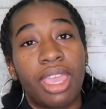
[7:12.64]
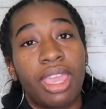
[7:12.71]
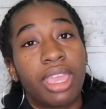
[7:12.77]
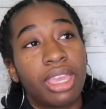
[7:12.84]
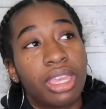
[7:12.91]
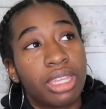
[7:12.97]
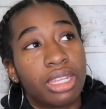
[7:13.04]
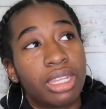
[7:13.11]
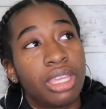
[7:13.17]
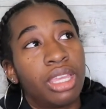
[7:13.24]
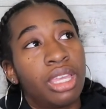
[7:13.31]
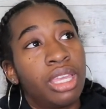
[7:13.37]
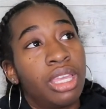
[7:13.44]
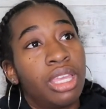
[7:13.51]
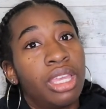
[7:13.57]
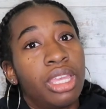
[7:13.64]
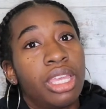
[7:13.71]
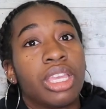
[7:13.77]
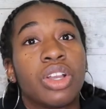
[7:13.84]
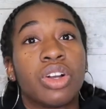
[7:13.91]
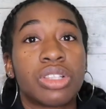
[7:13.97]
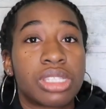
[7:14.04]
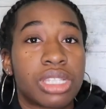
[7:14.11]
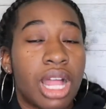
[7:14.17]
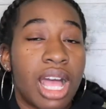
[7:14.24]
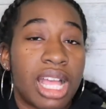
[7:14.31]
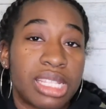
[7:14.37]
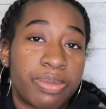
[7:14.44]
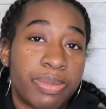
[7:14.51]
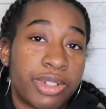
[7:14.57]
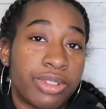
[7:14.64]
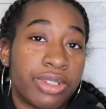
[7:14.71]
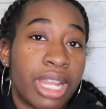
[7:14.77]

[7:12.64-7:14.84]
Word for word: and he goes to the hospital.